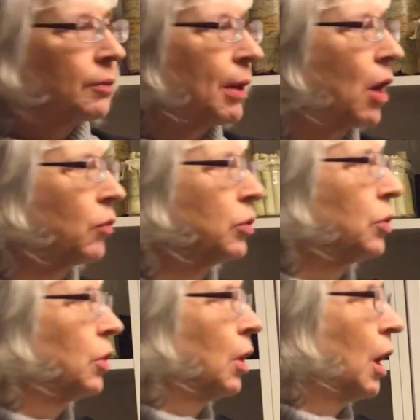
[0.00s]
about
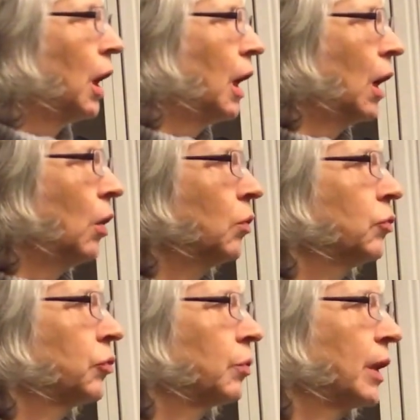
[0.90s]
how
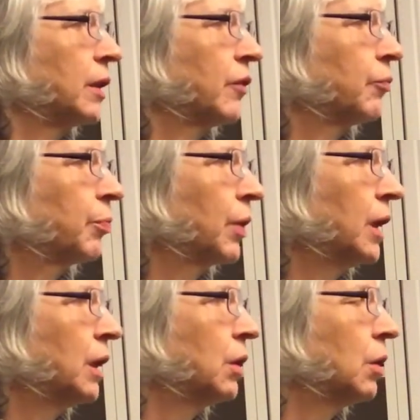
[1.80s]
the right left
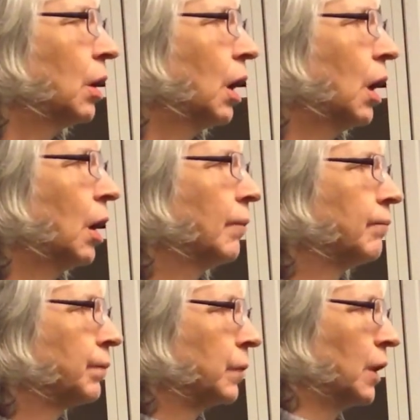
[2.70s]
brain
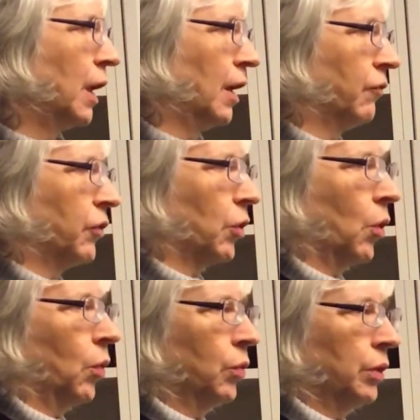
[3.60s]
um, have their
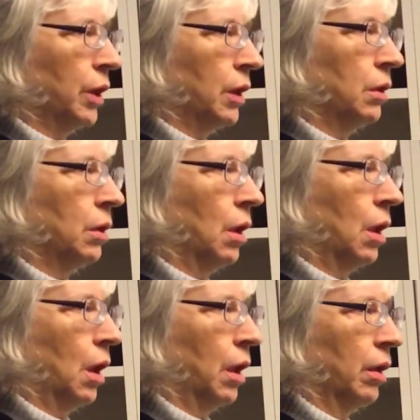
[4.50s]
own
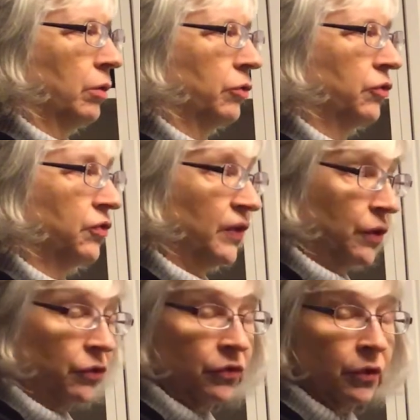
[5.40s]
uh,
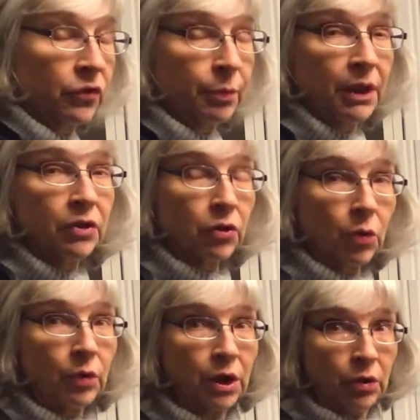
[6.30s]
spheres, so to speak, their
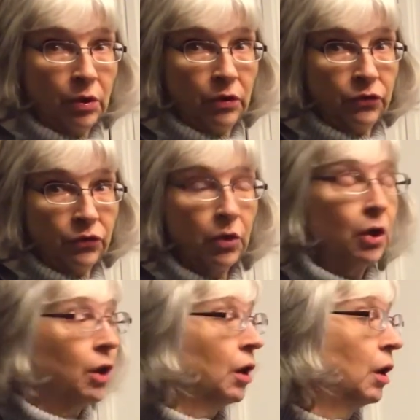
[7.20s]
own areas
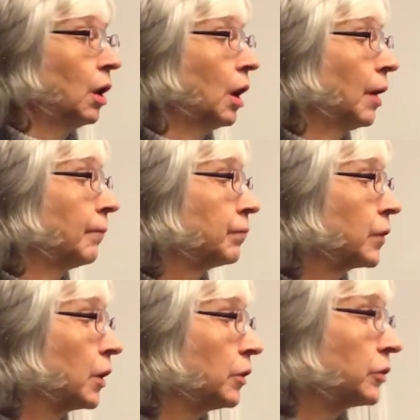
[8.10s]
um,
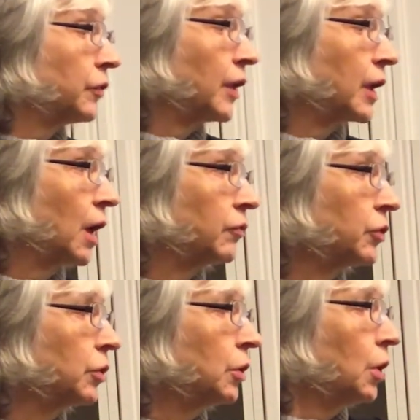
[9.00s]
that they
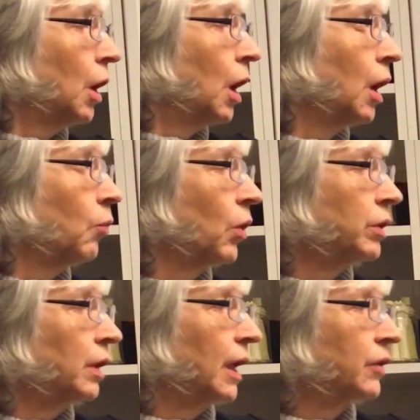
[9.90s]
cover. Um,
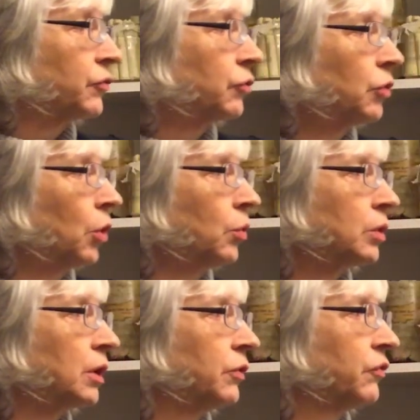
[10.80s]
one last
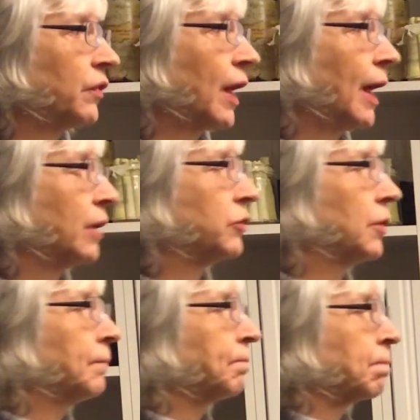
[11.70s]
note is that
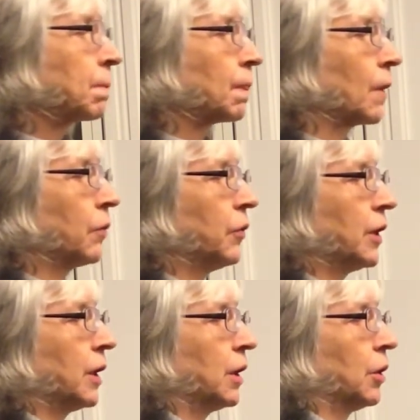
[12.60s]

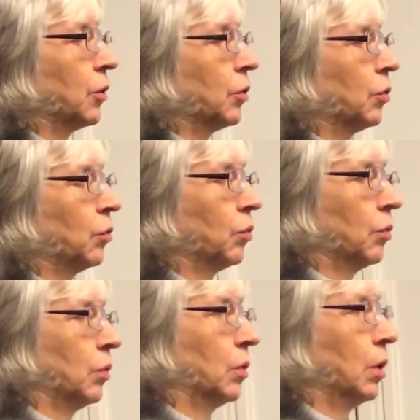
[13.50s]
the
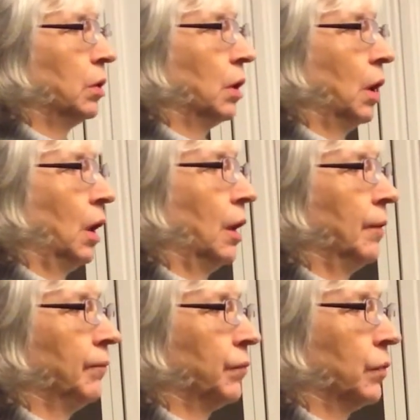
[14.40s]

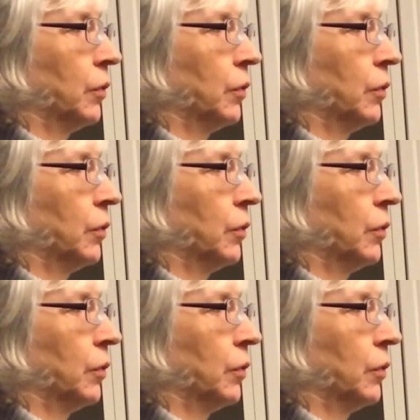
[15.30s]
um,